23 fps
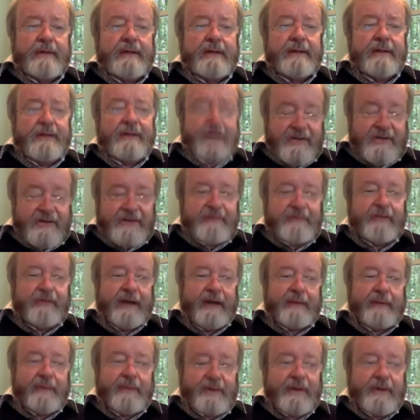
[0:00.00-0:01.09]
does in
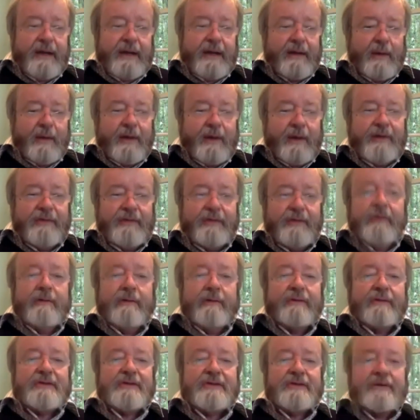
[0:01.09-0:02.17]
fact betray quite a few
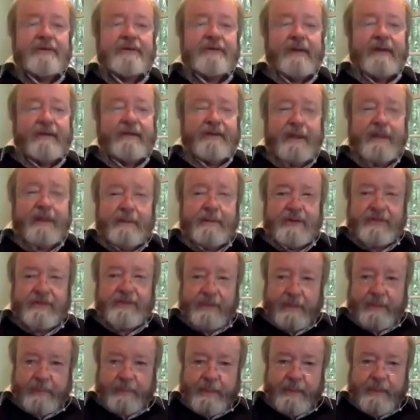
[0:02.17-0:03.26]
of the sort of left
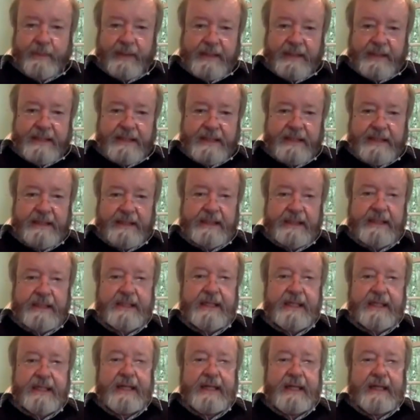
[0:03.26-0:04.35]
hemisphere propensities.
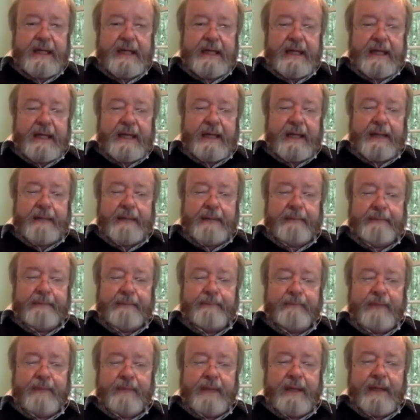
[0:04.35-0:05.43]

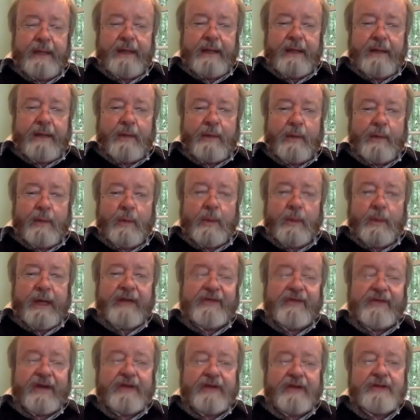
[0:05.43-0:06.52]
When I
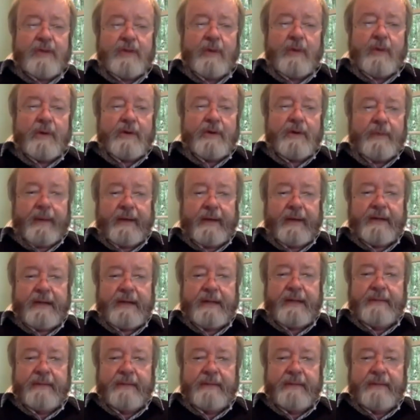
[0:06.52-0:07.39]
say talked about, I